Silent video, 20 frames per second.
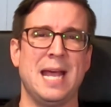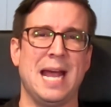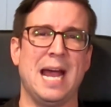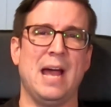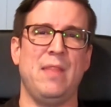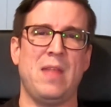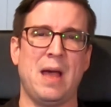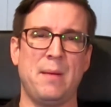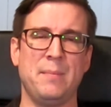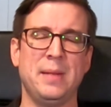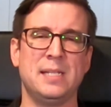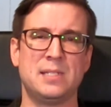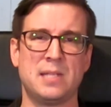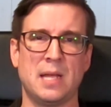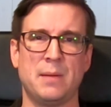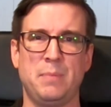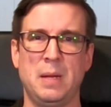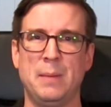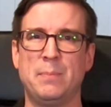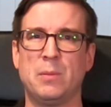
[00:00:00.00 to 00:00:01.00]
and that means
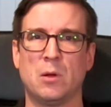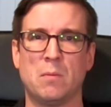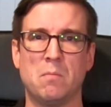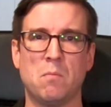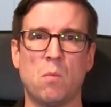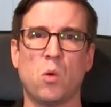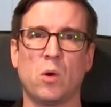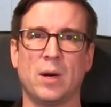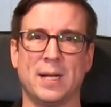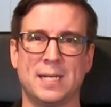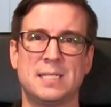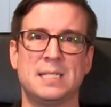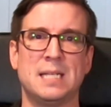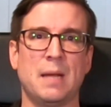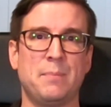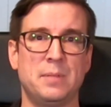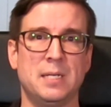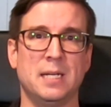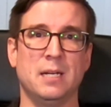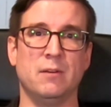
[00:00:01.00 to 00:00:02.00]
that people are more
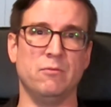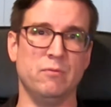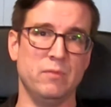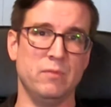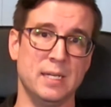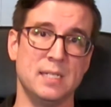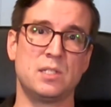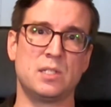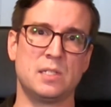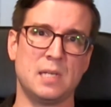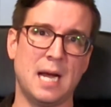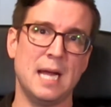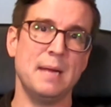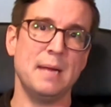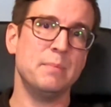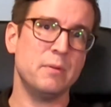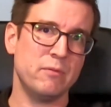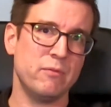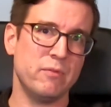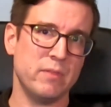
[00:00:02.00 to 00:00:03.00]
accepting of this
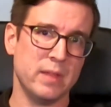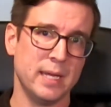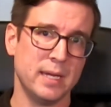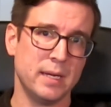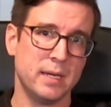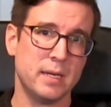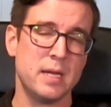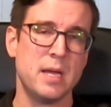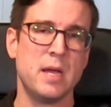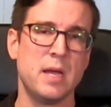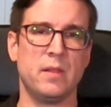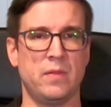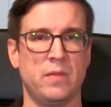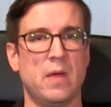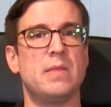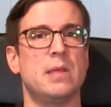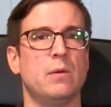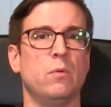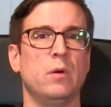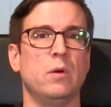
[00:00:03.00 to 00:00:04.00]
type of thing
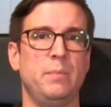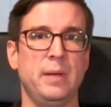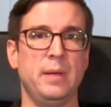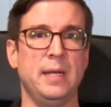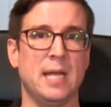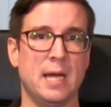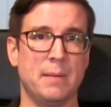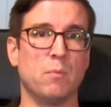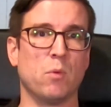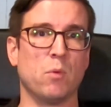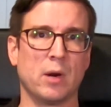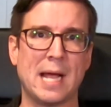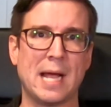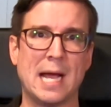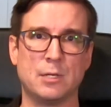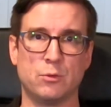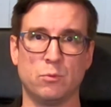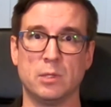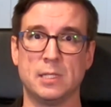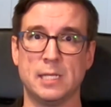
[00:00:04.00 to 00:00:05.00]
than they would be at more
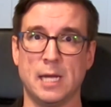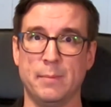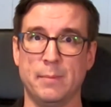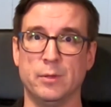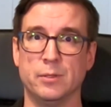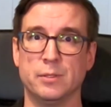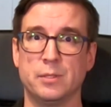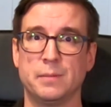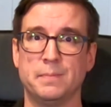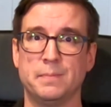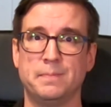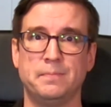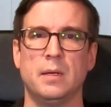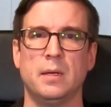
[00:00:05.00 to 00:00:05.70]
casual tables.